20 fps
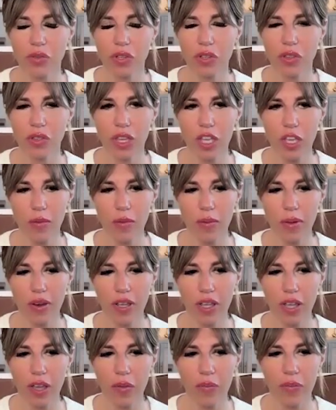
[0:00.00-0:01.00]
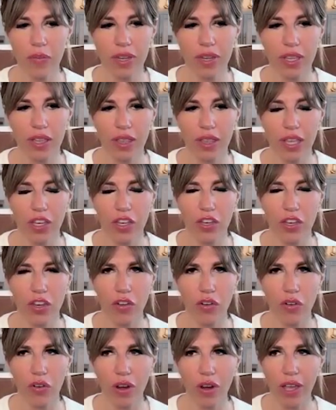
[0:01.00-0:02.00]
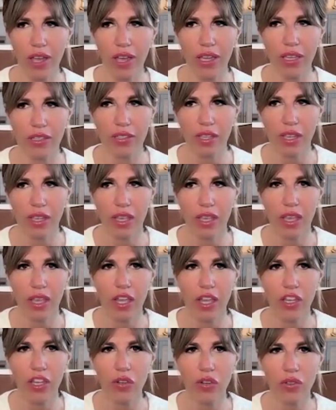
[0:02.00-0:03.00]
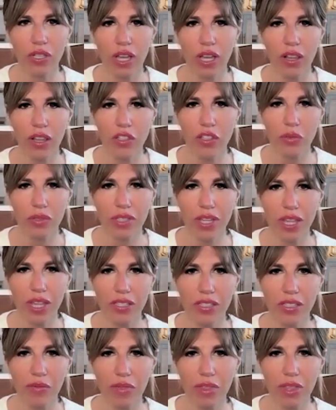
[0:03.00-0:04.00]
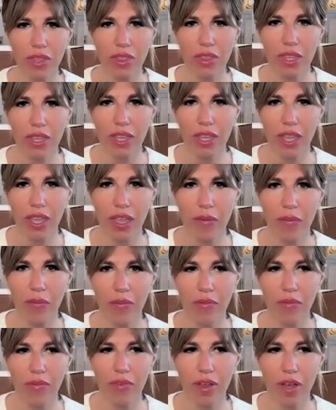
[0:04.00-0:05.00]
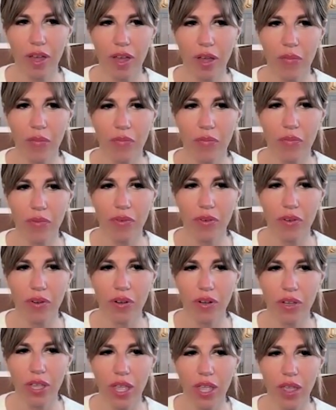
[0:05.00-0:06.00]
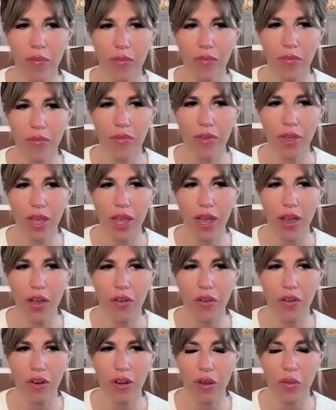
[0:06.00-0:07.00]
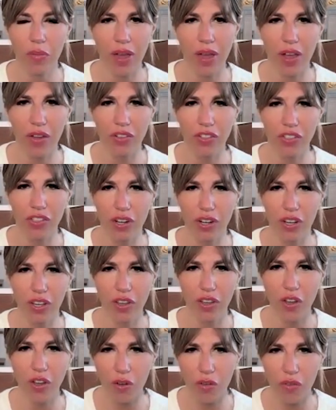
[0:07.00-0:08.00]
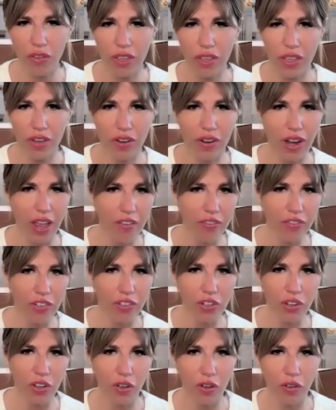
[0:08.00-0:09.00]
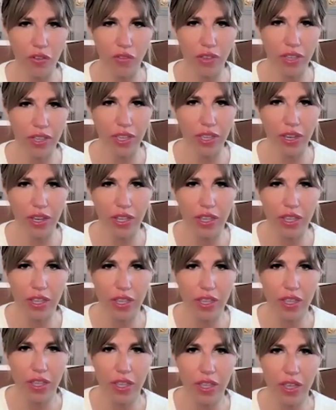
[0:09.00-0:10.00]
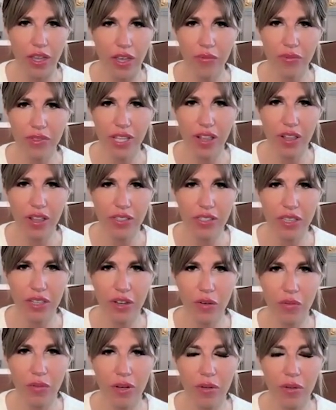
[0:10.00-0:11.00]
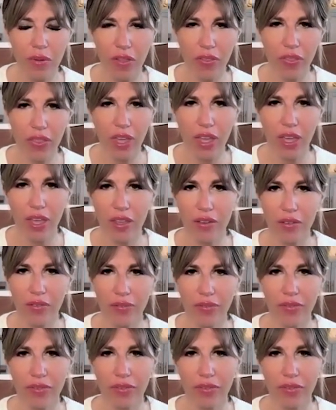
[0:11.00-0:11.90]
When you think about a company like Notarize, can you tell us, was that something that came up or came out and about during COVID or after COVID? Um, tell us a little bit about that.